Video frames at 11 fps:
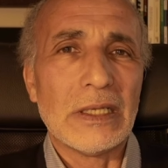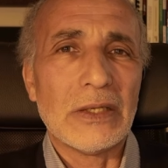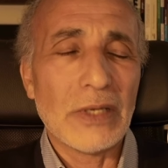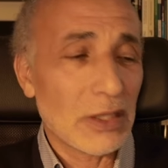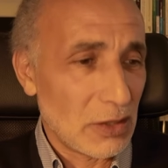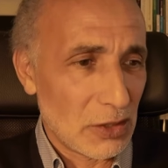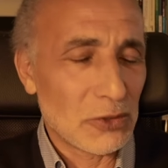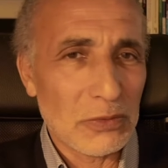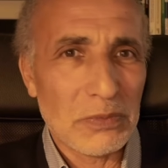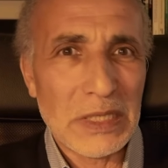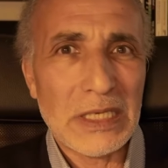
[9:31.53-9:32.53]
You are going
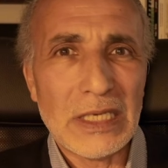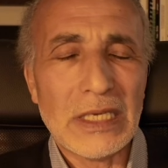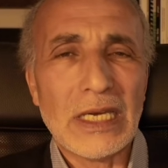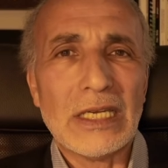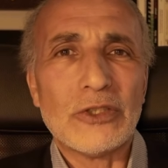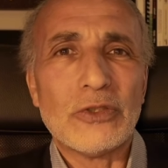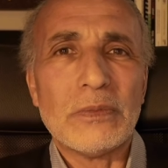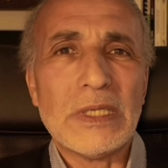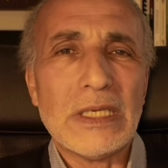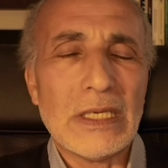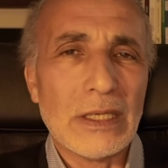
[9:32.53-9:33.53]
to be and to
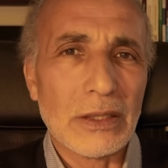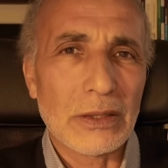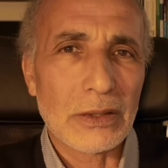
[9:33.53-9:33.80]
be